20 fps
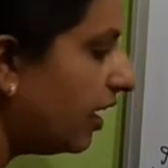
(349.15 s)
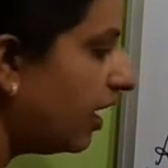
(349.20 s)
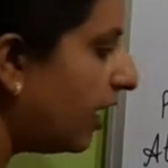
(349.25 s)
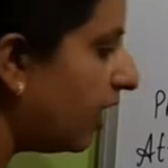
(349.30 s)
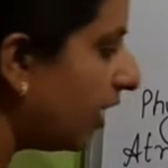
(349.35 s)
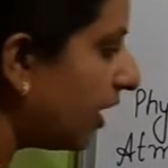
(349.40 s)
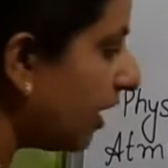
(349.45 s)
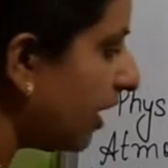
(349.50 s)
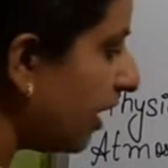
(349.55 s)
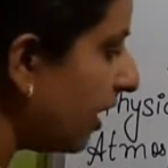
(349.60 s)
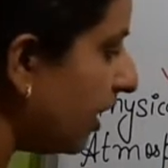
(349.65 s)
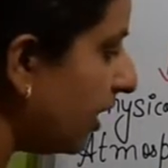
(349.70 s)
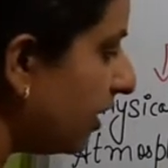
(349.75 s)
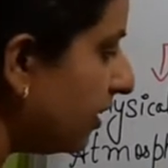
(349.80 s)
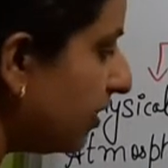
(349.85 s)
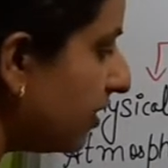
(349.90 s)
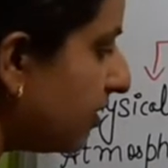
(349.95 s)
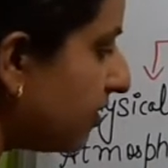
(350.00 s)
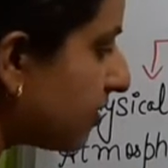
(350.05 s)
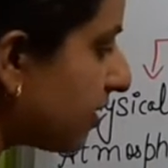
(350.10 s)
Again
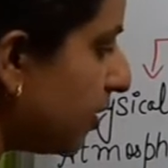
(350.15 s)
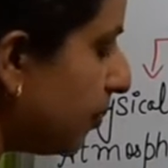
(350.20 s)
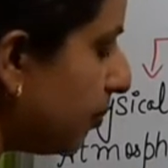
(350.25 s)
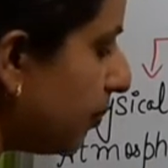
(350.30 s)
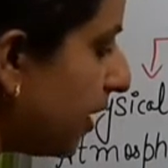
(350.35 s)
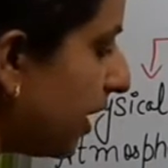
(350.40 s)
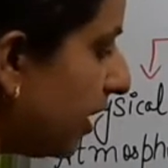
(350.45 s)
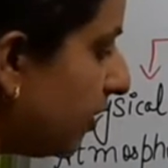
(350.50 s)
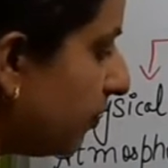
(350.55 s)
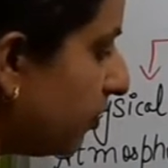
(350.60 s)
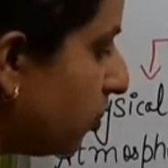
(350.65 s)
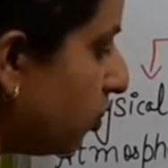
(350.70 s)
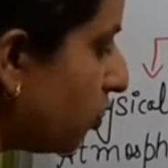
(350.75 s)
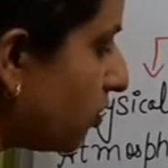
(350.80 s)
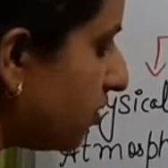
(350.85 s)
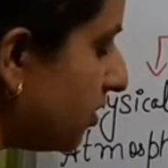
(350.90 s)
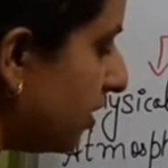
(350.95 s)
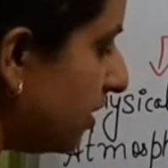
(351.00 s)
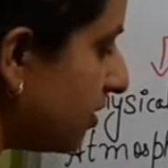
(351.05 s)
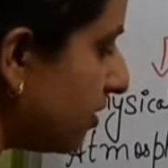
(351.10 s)
this combine with
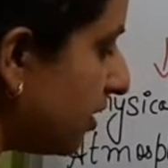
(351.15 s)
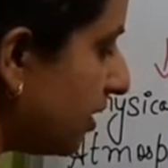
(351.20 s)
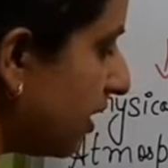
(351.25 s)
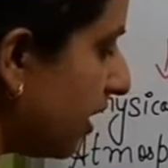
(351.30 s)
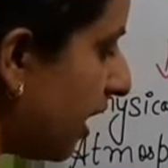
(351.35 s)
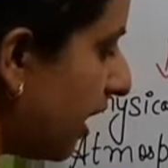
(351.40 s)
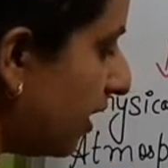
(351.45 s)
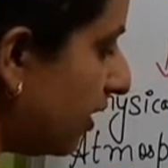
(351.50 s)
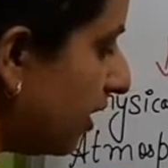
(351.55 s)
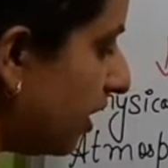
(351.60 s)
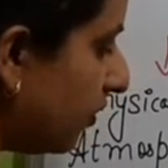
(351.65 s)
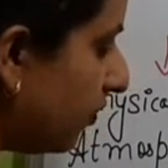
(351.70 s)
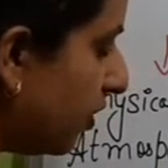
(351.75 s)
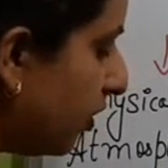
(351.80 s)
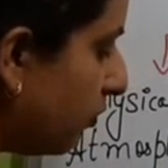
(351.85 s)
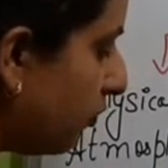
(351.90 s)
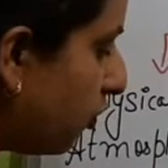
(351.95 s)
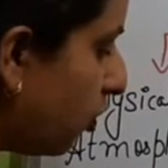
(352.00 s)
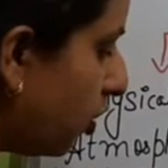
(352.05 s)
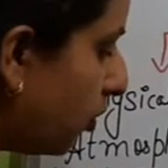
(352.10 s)
oxygen and they will
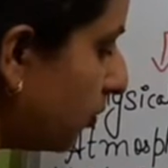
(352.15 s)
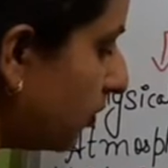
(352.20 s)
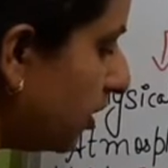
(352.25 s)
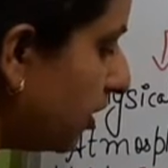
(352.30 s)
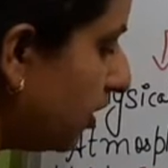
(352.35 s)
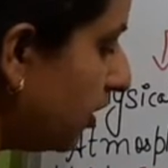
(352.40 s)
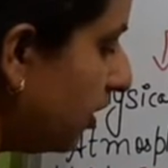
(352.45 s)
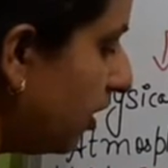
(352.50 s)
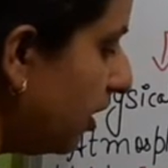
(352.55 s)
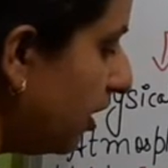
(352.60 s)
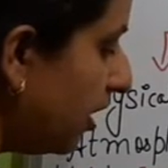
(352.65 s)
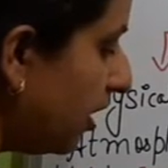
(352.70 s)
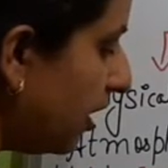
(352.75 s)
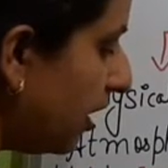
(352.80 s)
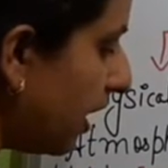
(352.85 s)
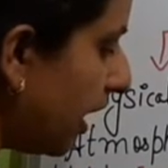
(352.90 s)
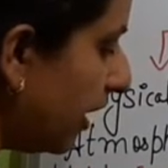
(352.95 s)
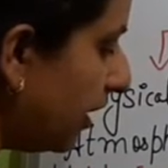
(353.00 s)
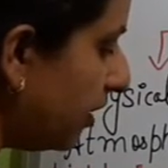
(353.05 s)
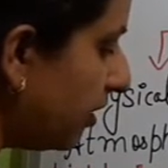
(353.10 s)
form the
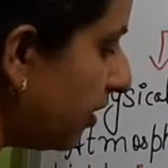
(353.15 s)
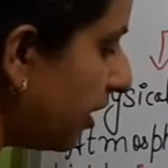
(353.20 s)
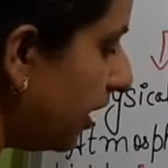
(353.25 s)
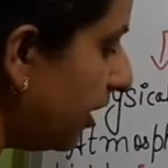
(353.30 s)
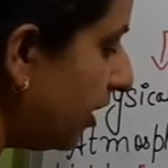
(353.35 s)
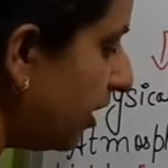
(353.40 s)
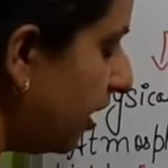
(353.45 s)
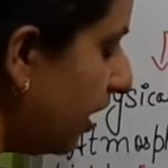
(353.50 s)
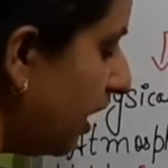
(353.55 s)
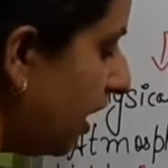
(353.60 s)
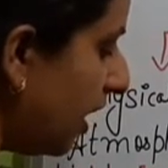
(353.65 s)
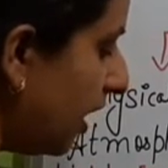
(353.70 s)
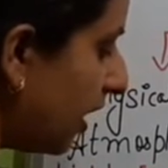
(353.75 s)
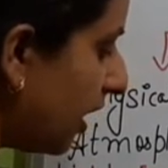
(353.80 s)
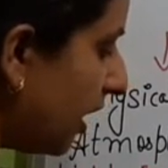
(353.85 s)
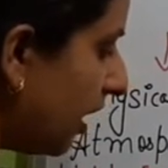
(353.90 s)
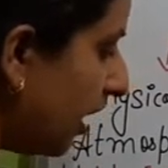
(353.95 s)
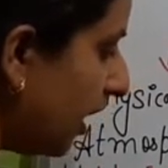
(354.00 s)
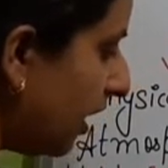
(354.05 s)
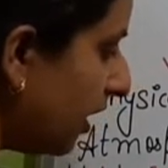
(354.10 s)
nitrite.
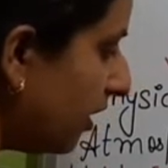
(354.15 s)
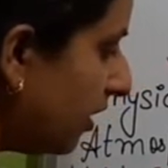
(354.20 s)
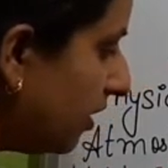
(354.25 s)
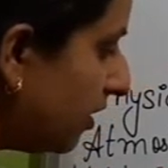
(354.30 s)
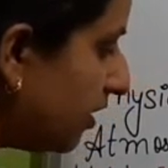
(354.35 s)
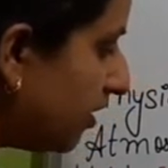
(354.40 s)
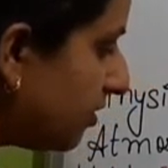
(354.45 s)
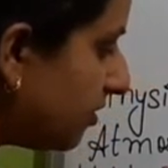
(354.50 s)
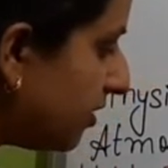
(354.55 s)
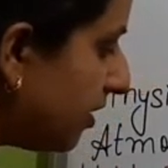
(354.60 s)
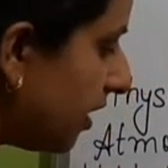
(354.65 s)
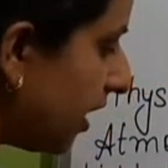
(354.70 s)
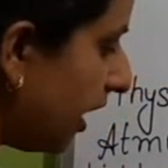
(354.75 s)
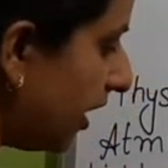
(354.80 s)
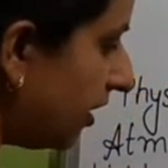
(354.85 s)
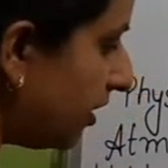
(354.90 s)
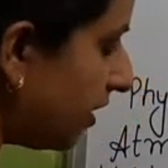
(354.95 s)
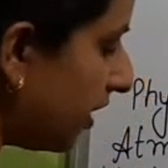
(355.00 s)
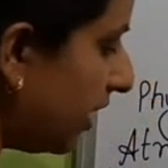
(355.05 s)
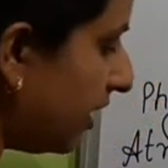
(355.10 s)
Again this
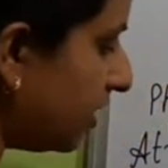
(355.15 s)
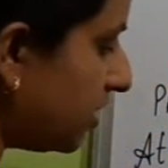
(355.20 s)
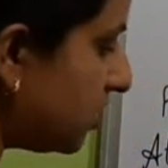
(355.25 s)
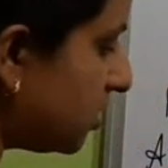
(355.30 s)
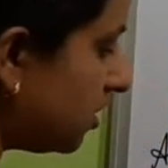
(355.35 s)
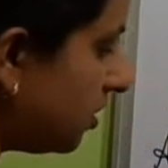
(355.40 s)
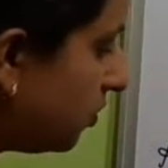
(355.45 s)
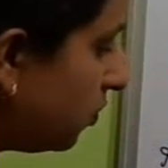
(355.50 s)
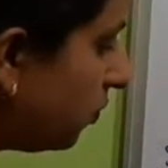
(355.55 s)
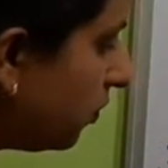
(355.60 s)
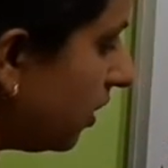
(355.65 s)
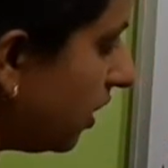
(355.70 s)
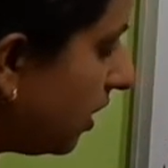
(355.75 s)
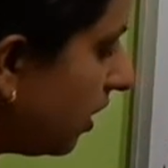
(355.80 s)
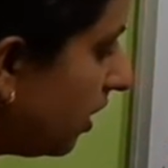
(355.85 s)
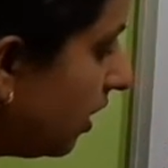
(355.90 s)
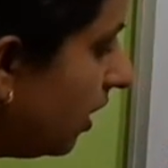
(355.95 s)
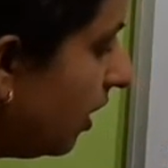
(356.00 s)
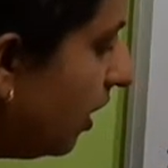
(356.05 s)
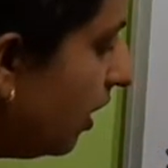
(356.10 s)
nitrite
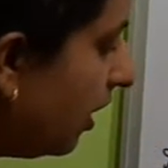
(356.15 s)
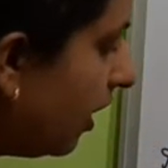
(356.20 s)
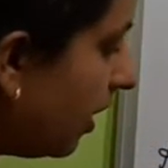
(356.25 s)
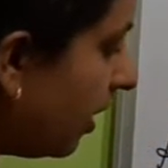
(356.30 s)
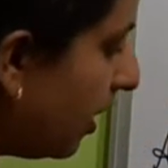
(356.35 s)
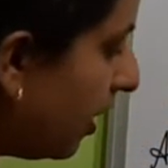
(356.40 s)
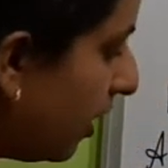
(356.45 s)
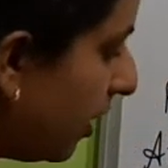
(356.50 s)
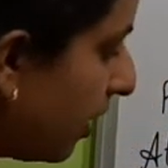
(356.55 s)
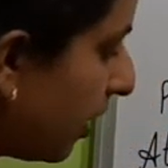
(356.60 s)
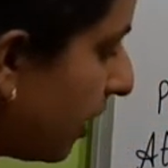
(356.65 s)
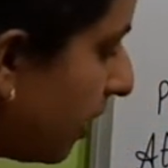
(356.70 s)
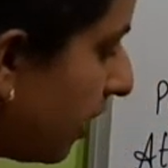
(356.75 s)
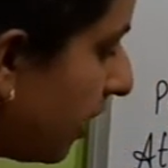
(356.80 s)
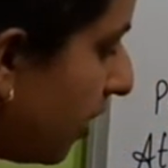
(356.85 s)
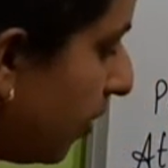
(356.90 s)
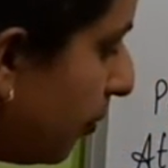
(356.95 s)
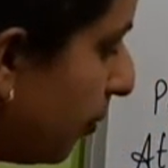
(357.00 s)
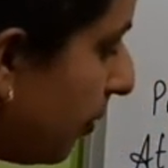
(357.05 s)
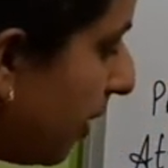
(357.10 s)
will
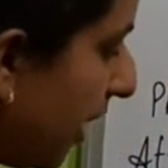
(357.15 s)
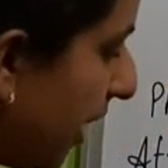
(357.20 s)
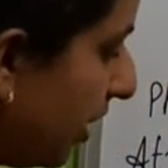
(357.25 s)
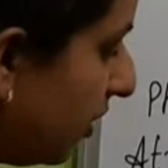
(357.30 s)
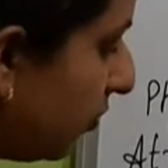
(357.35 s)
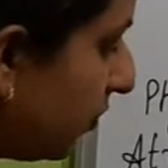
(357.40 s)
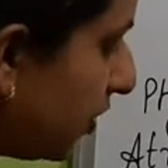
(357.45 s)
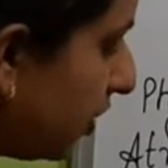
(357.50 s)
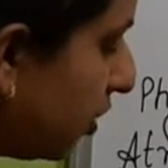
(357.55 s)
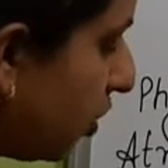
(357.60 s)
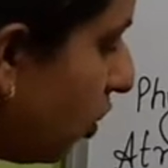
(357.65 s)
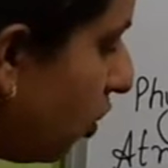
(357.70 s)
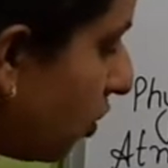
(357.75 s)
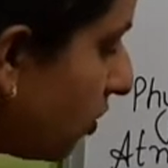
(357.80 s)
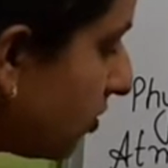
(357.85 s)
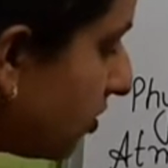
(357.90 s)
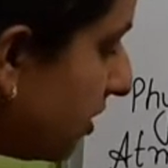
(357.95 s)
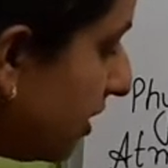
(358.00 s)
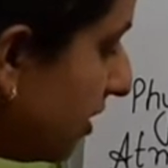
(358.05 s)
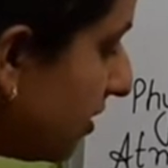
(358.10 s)
combine with the
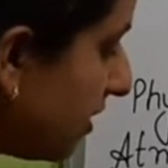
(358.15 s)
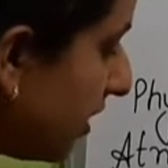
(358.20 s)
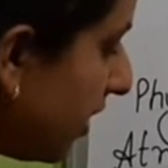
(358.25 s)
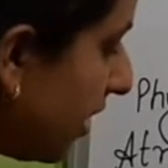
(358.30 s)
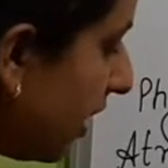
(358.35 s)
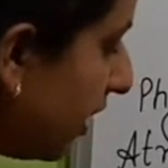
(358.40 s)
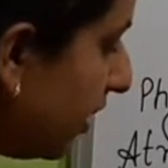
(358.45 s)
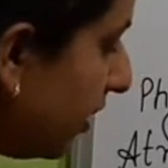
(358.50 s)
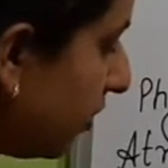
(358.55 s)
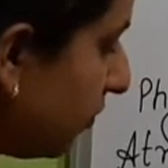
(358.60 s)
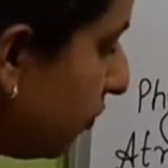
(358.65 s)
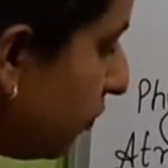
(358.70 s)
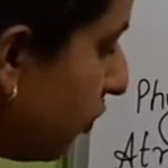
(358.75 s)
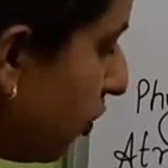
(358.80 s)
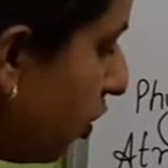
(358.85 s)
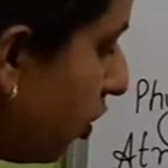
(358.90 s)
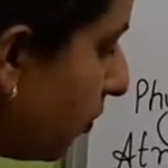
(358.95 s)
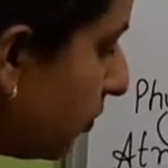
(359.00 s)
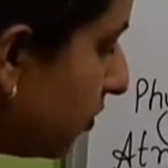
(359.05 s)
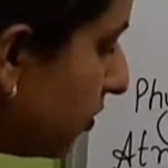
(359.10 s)
oxygen and it
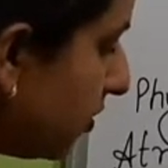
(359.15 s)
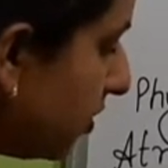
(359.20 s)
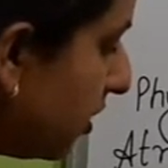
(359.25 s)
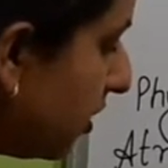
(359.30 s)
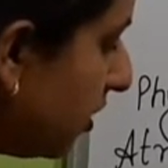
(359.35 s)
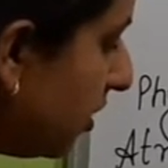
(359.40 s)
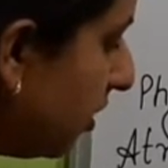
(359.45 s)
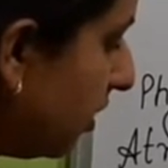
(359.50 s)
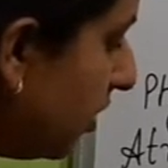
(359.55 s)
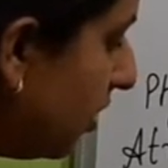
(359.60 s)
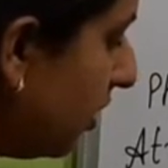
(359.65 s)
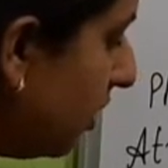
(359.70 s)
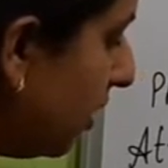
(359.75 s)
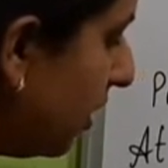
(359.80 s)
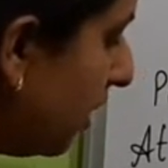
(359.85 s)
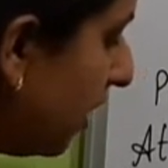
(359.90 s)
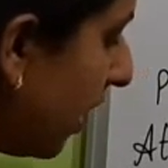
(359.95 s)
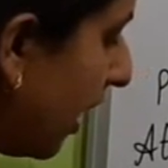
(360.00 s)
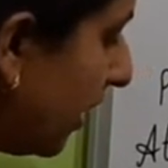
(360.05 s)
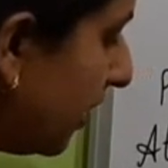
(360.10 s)
forms the
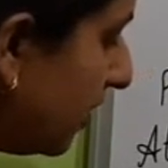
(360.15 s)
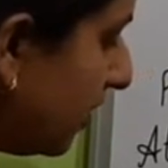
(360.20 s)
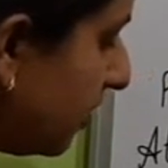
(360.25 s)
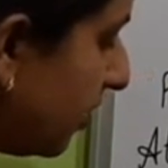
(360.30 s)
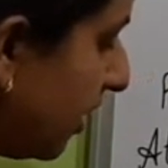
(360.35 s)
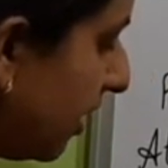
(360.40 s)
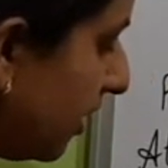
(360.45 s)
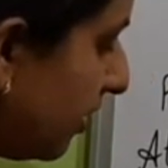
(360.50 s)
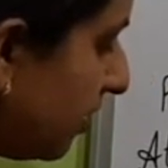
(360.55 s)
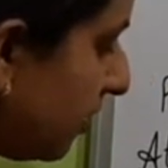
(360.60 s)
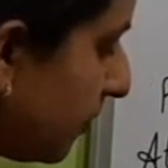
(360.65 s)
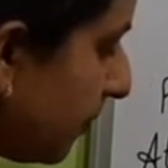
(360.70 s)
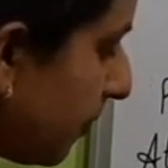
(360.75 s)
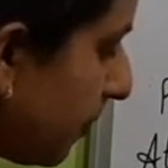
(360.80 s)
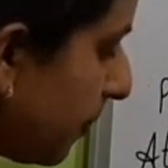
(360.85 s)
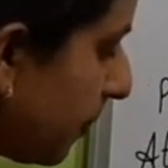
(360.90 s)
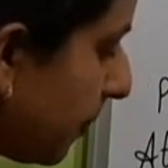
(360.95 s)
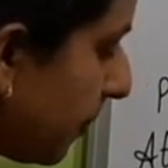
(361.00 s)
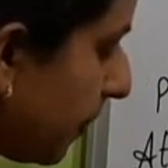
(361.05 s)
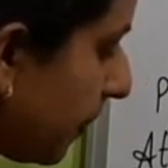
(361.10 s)
nitrate,
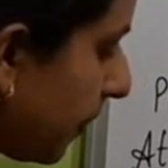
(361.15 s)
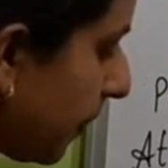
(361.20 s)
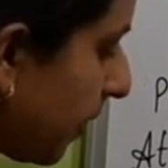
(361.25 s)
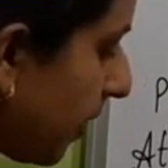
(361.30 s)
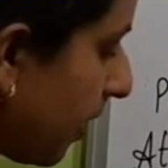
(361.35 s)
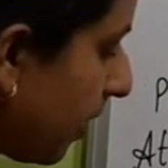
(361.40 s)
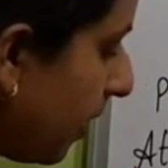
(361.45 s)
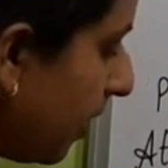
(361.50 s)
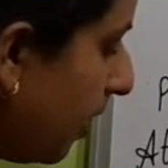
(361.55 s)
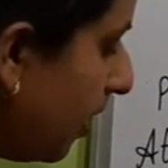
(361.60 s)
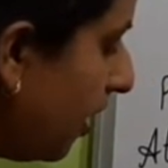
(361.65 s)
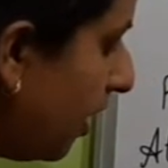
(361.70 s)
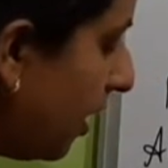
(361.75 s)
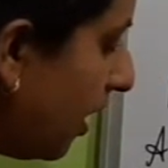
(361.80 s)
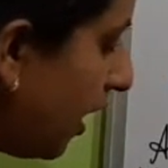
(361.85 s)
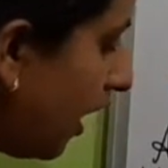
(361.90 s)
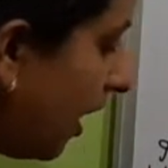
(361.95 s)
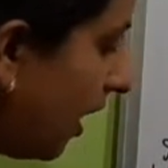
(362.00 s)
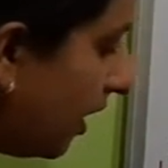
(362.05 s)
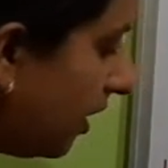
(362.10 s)

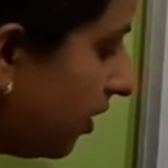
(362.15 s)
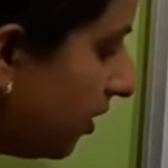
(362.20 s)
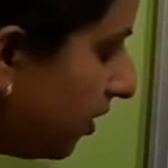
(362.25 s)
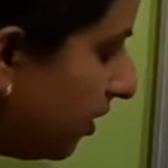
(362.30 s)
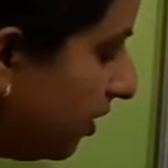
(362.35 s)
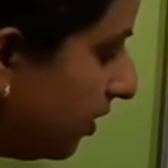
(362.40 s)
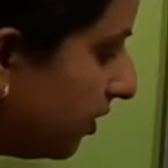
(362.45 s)
and